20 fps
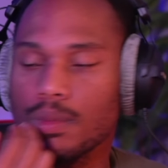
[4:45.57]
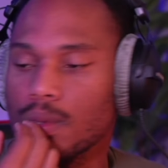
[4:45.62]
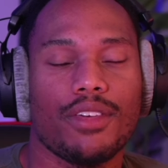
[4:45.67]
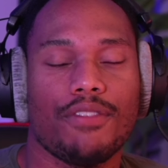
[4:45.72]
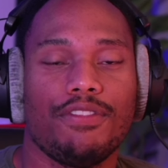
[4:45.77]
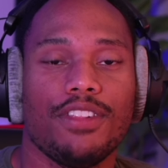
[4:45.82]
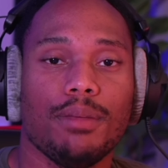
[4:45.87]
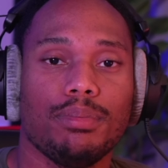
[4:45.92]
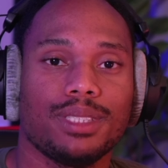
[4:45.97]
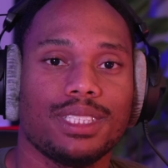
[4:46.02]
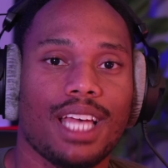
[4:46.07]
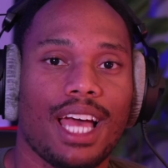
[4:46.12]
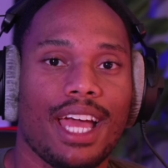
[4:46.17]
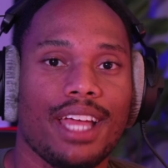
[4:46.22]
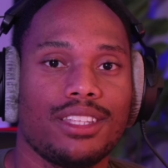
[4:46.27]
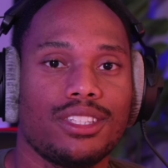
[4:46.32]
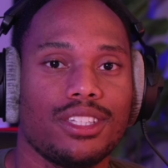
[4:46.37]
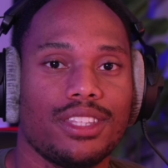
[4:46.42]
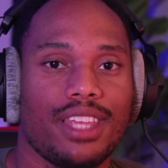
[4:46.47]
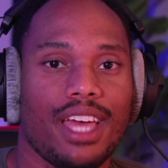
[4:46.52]
Now, the flip
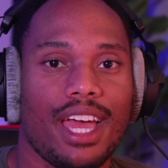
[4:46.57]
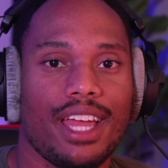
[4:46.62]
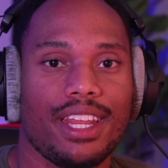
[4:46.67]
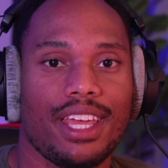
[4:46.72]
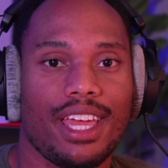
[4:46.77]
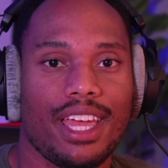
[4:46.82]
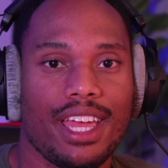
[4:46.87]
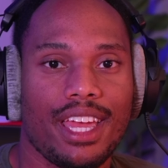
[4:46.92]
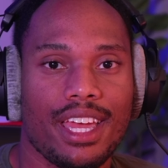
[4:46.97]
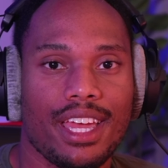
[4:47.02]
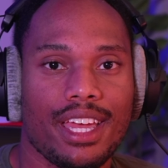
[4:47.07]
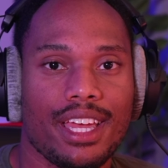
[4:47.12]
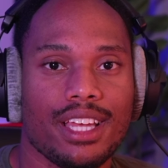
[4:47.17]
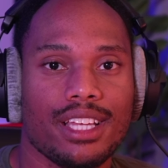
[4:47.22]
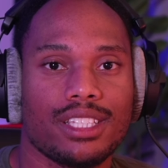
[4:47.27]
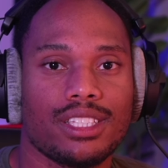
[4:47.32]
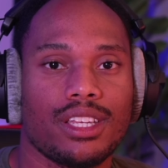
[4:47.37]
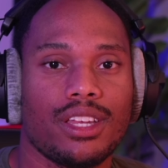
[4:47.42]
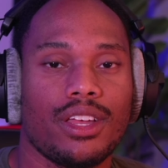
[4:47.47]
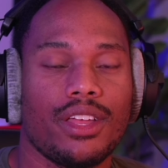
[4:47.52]
side to that
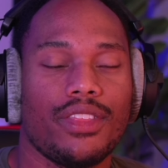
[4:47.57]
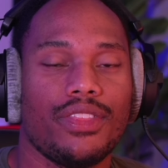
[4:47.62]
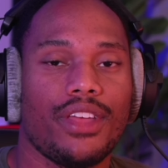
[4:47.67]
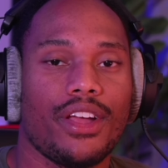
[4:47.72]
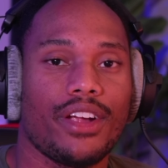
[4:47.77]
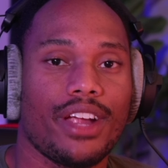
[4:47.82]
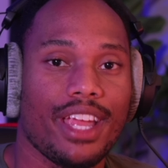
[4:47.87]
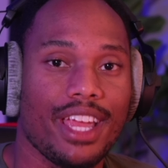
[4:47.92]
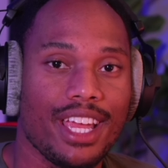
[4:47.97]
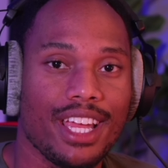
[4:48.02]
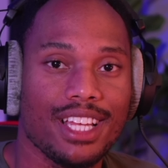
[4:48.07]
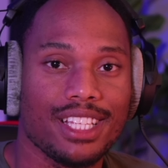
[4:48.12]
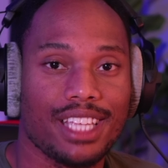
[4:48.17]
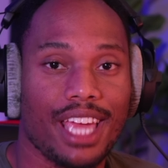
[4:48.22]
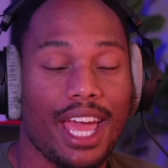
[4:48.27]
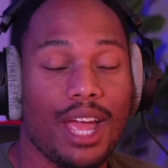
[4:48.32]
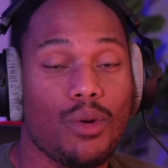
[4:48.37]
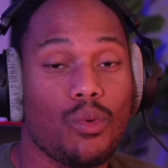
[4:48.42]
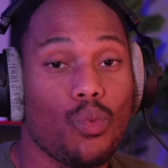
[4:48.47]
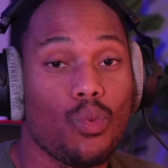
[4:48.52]
is there
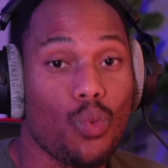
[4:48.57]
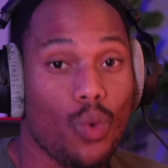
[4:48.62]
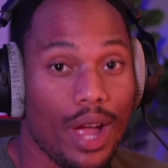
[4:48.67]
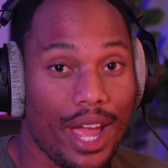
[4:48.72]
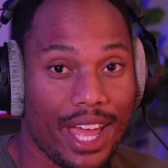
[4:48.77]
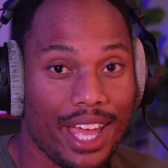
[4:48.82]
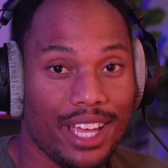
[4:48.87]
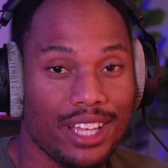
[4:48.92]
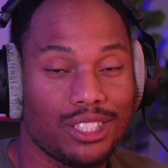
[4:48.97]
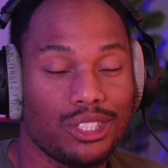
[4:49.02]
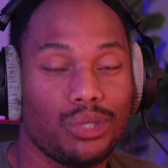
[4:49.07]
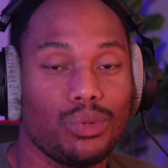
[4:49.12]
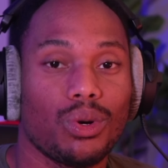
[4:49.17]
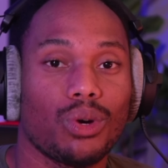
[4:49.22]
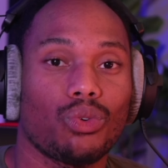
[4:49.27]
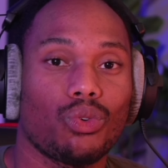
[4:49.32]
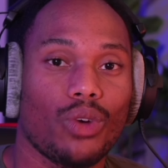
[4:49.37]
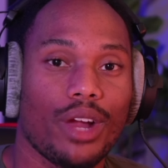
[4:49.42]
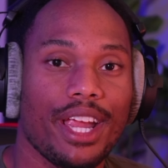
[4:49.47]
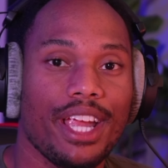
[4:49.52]
is a way to
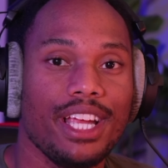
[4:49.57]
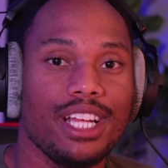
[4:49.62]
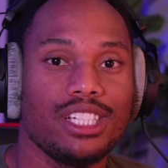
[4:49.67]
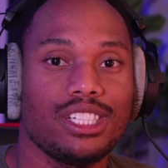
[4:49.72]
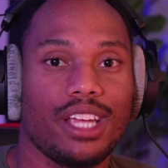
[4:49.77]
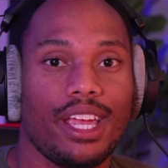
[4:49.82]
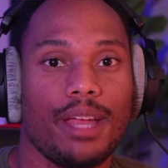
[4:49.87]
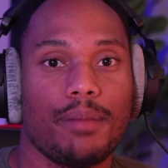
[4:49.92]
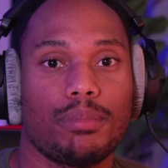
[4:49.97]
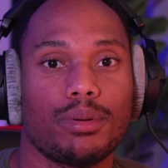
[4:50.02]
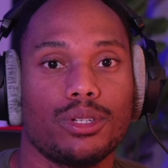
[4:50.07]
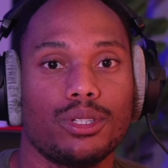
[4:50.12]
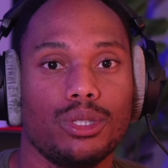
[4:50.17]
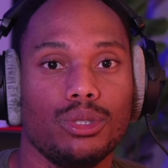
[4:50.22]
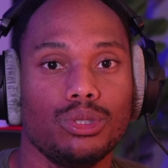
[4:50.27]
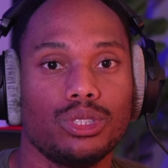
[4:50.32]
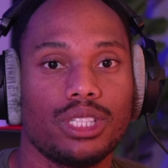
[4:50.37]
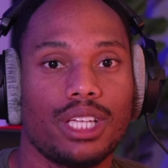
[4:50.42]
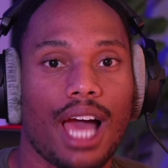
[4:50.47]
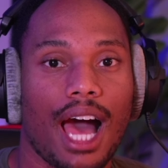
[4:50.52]
arrange and
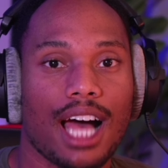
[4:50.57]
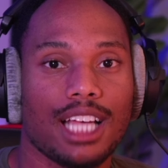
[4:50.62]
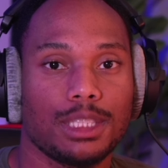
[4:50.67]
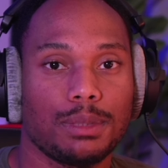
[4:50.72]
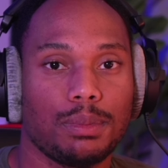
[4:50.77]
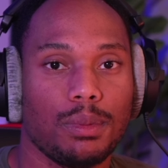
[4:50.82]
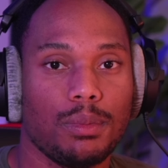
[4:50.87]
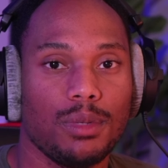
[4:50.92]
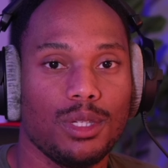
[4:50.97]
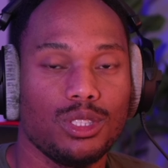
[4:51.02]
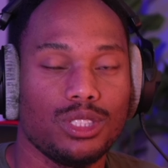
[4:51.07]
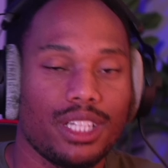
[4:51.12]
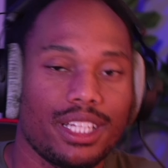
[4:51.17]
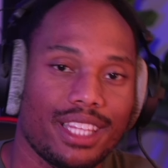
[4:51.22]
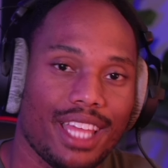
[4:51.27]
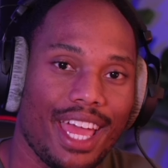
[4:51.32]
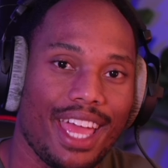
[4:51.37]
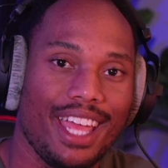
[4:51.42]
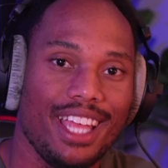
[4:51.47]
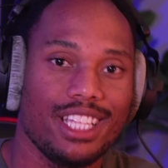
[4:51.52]
produce gospel
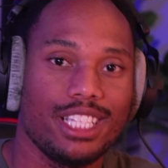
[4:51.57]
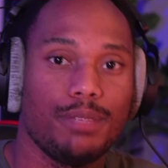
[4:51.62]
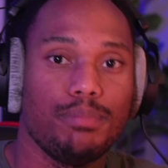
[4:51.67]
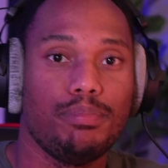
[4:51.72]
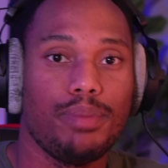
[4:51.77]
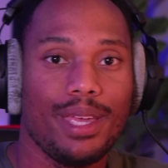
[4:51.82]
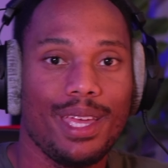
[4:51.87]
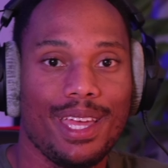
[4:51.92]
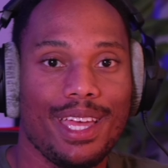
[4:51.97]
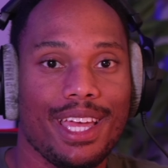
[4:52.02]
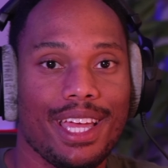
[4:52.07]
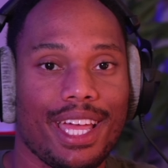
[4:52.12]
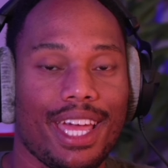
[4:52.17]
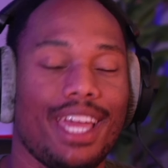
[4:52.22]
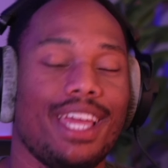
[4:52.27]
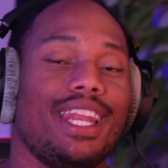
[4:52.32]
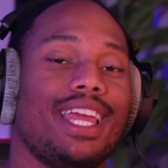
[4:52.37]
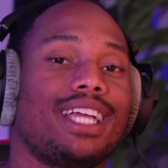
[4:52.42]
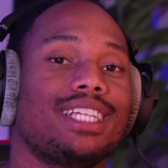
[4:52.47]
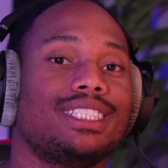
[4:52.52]
music that is big
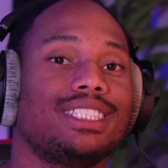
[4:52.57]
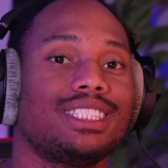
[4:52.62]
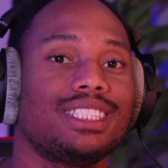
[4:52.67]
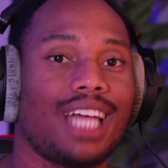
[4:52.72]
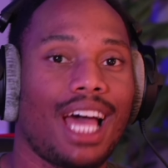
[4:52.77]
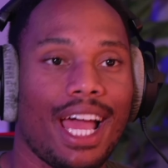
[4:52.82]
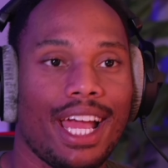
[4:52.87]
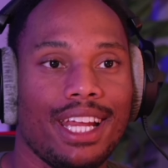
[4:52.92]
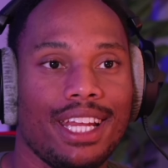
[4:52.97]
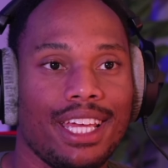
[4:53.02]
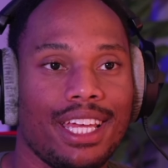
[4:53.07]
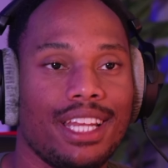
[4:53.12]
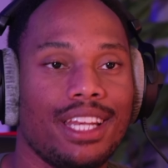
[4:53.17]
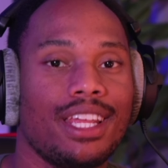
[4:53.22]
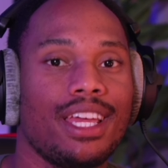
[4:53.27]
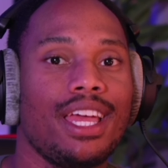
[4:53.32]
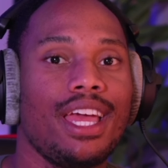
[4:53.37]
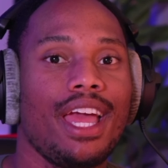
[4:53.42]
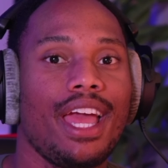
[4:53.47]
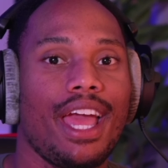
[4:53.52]
and
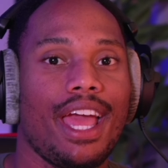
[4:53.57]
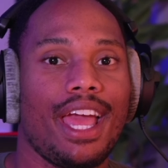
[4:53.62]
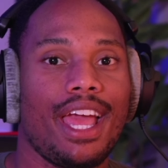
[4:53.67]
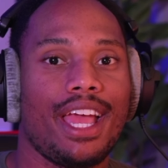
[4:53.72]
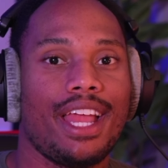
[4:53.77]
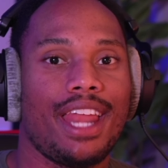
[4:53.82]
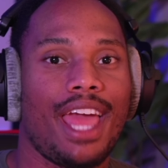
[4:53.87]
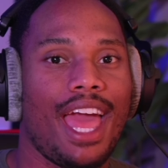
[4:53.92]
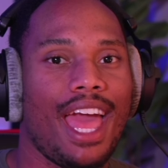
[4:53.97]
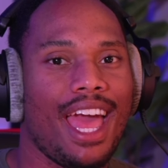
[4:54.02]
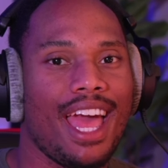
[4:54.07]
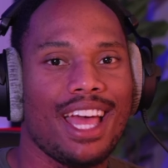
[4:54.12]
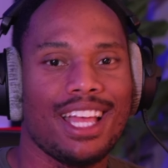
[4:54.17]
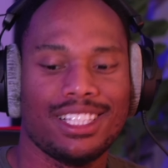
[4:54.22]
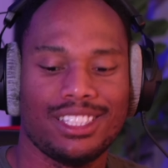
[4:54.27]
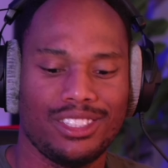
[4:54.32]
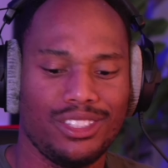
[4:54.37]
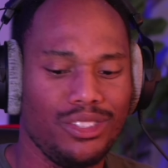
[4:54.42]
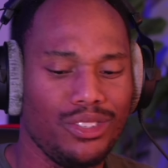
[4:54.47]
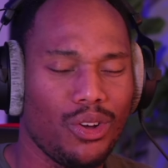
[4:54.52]
exciting and
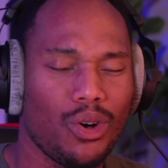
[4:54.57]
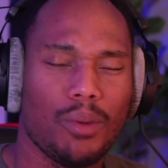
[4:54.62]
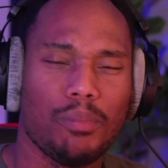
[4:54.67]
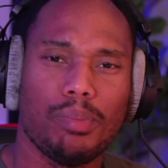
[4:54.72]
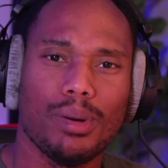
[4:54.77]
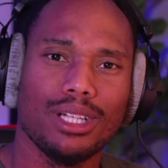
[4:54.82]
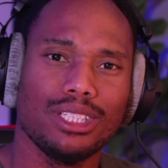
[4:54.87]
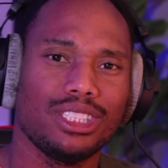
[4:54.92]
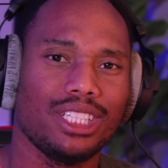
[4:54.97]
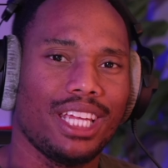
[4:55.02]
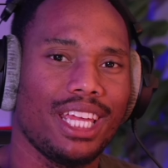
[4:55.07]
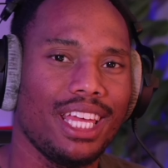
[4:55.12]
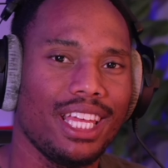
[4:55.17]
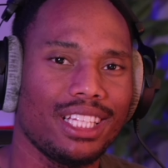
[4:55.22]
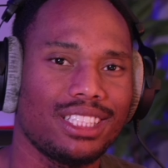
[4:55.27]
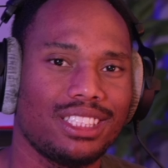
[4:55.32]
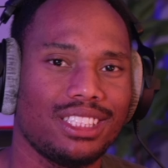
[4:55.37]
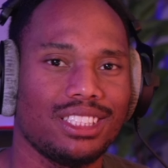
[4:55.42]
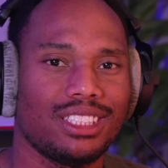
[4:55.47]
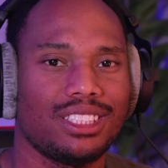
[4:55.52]
has, you know, a bunch of
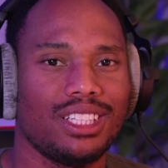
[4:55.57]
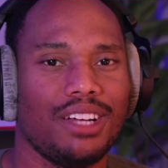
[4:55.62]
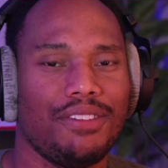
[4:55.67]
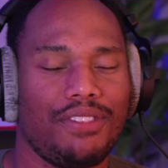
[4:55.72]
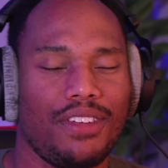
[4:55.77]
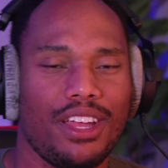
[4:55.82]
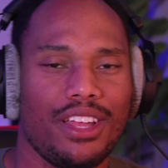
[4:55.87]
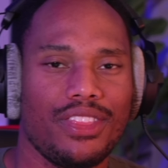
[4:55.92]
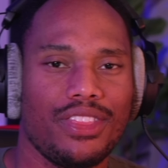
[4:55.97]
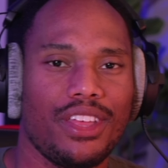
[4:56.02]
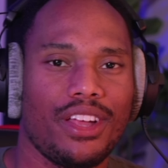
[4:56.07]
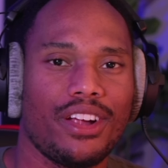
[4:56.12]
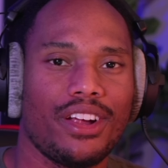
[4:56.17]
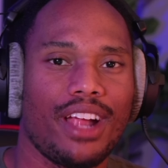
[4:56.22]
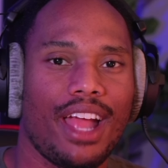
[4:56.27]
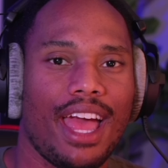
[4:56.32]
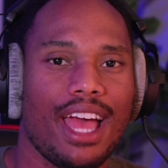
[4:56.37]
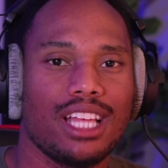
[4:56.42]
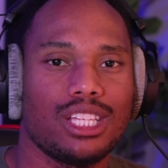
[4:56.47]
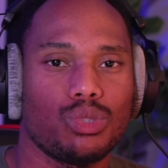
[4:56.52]
hits and stuff in
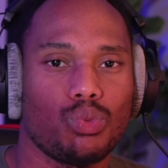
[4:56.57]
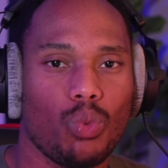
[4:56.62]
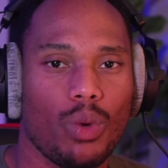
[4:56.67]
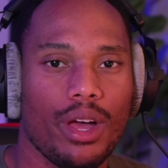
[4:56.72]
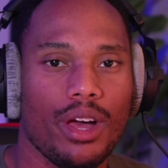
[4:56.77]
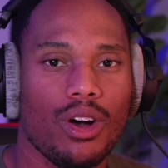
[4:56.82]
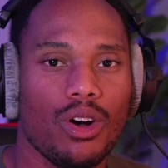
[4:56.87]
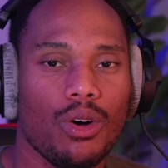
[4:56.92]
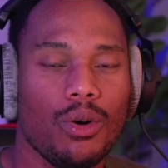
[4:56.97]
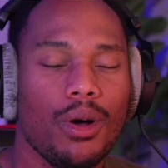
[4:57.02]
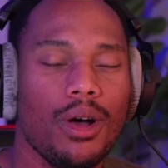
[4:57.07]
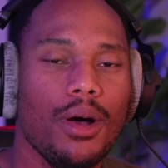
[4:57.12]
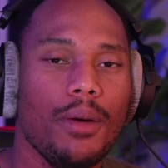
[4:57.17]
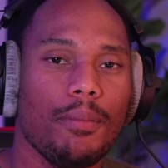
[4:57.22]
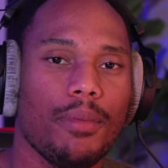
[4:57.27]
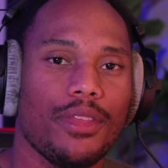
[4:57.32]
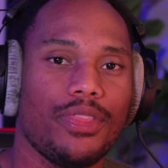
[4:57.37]
there as well.